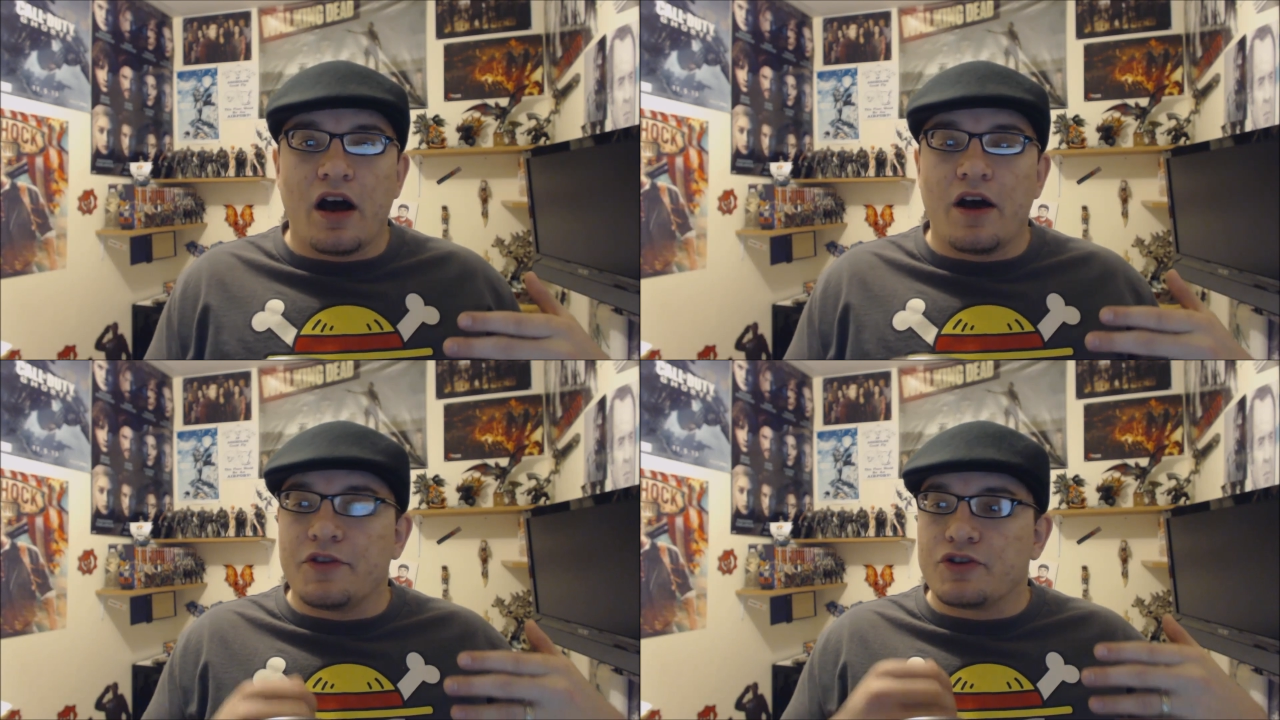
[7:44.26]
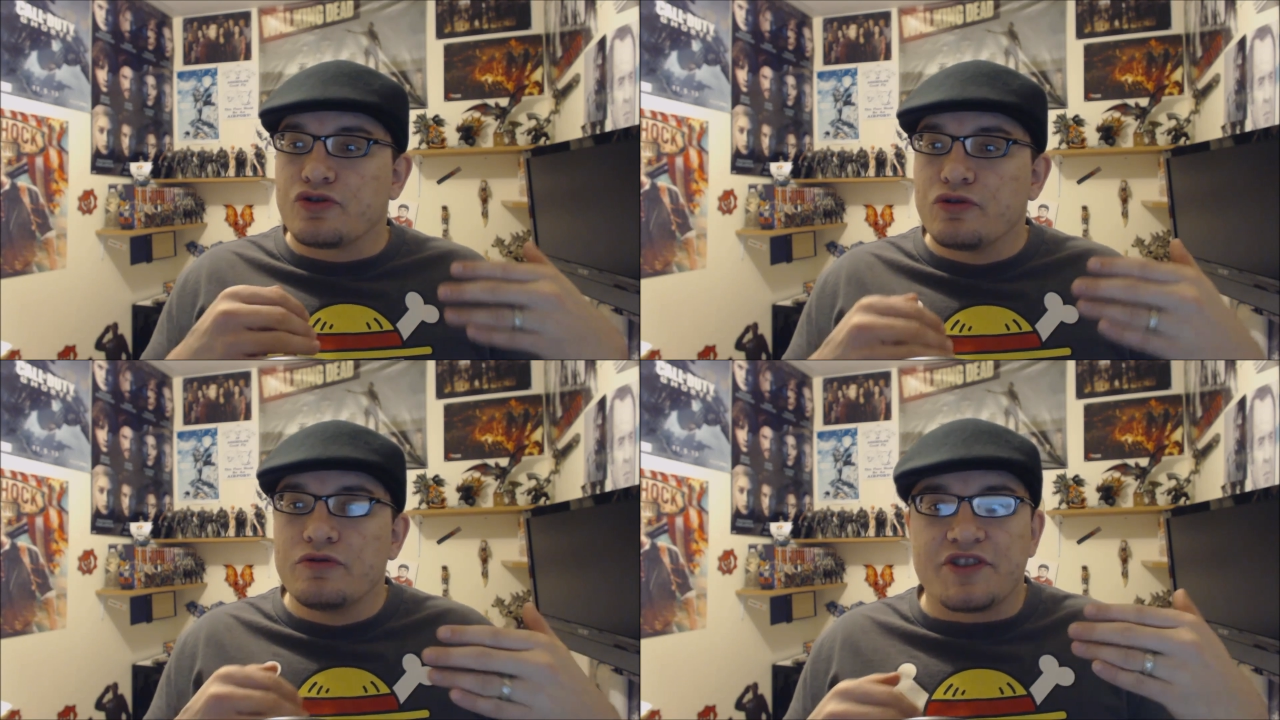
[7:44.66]
uh, the
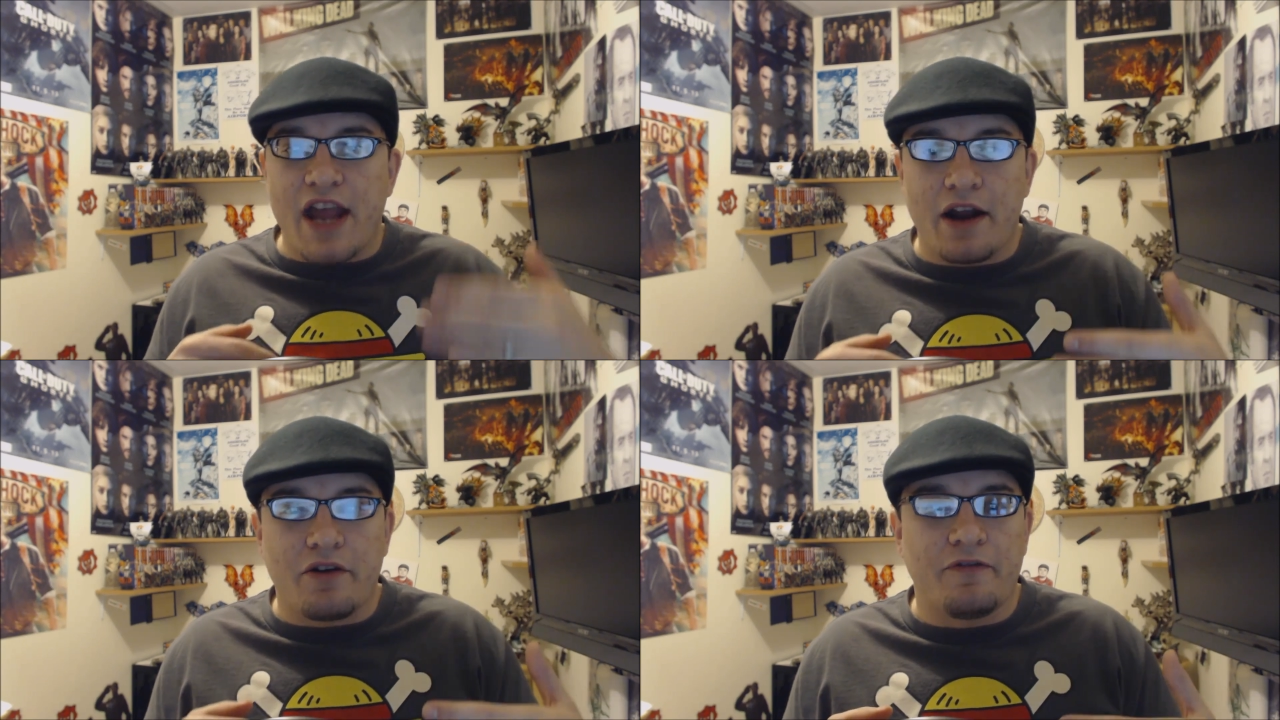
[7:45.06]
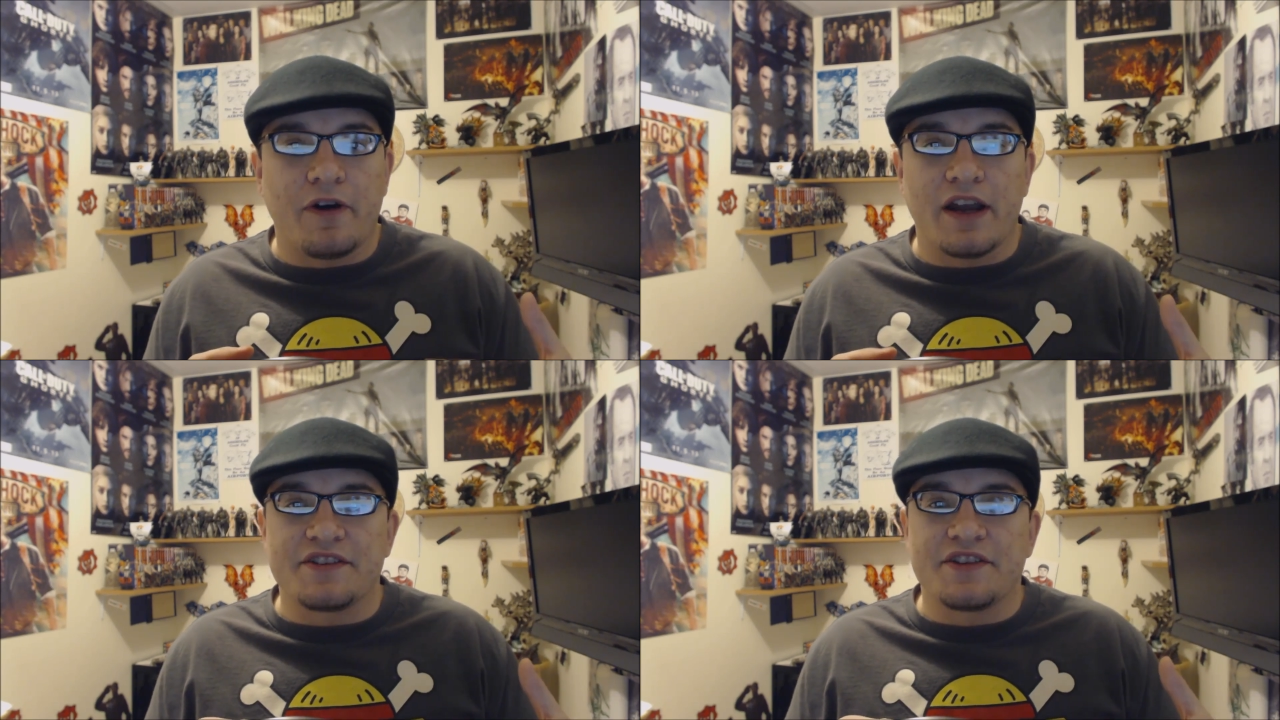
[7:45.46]
true
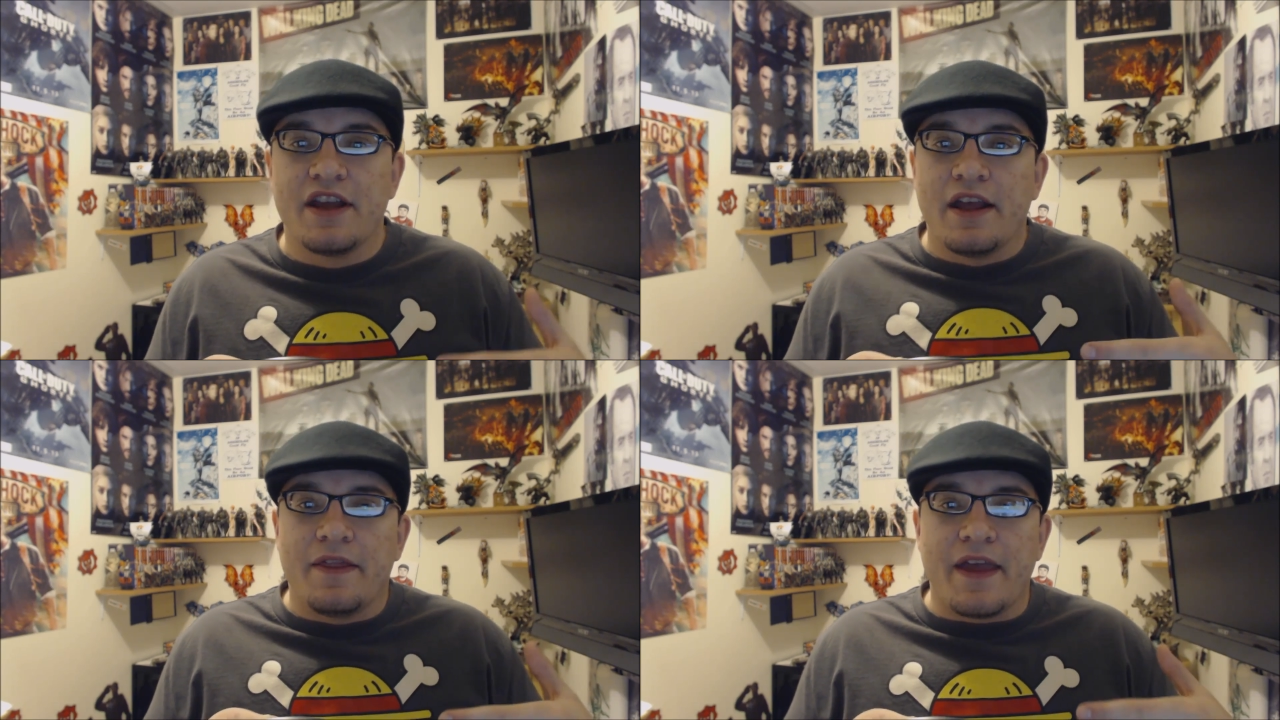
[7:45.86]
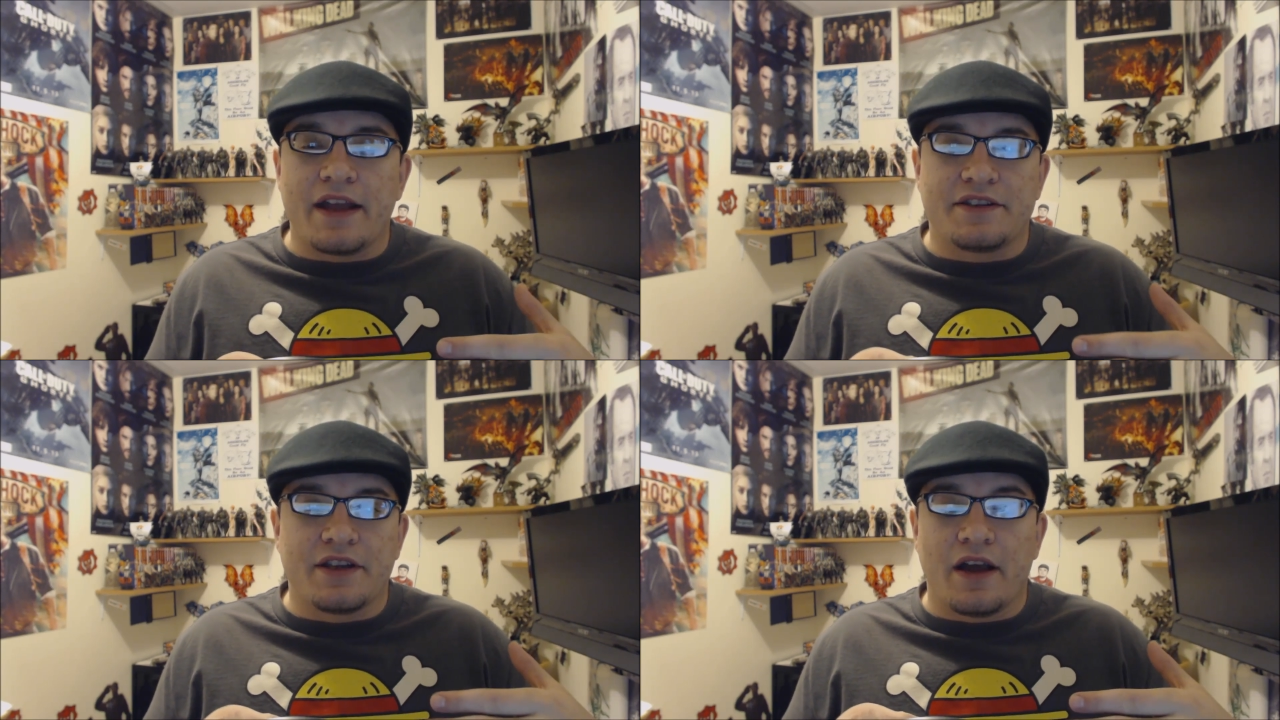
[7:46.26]
sacrifice
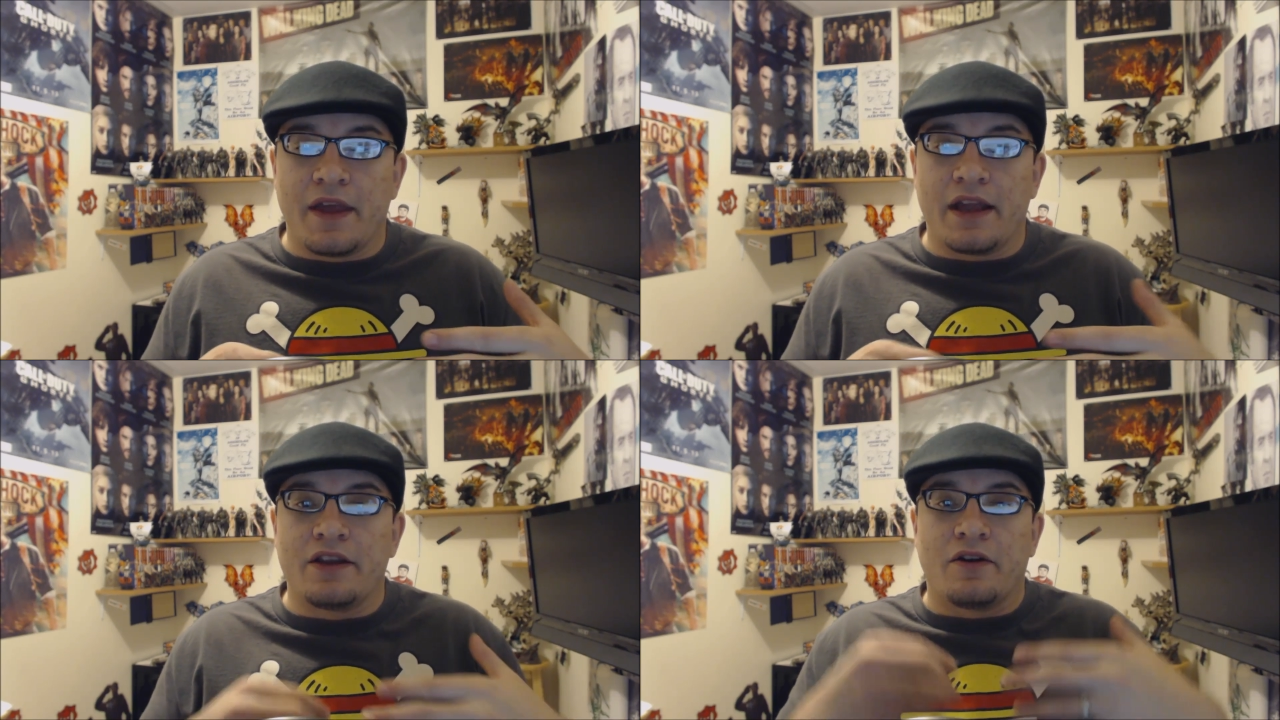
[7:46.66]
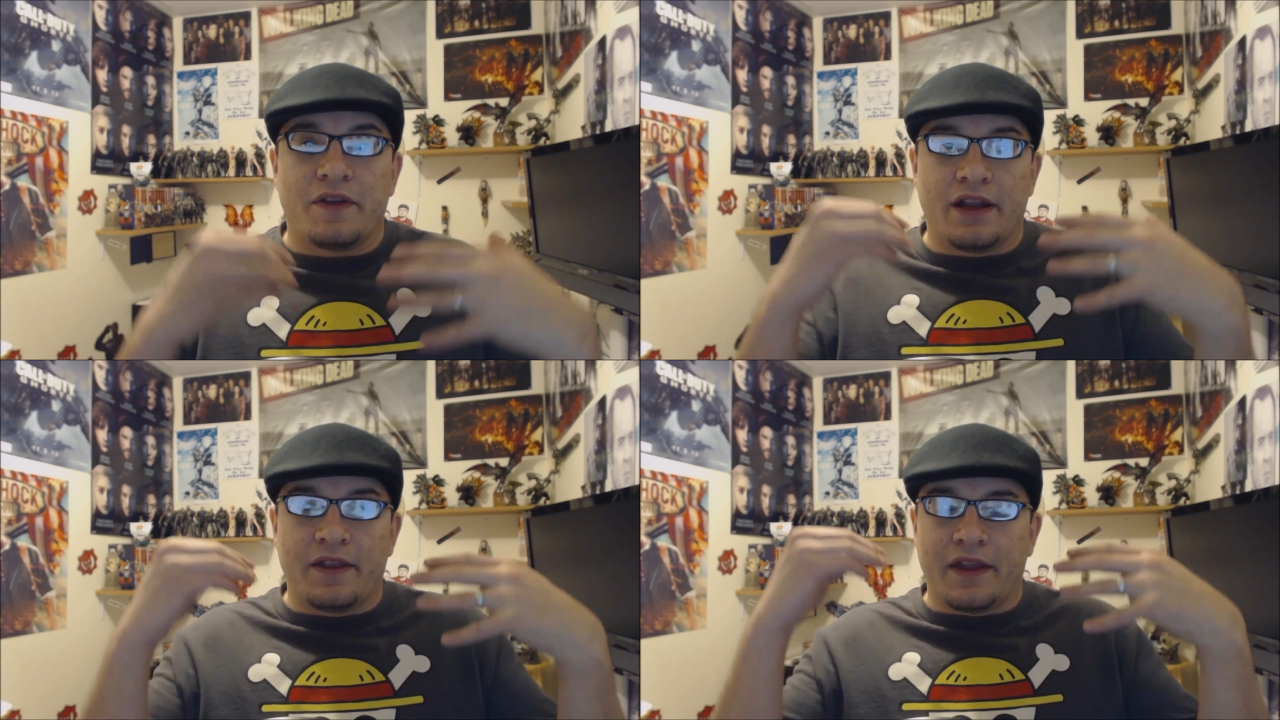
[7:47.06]
that uh, that you know,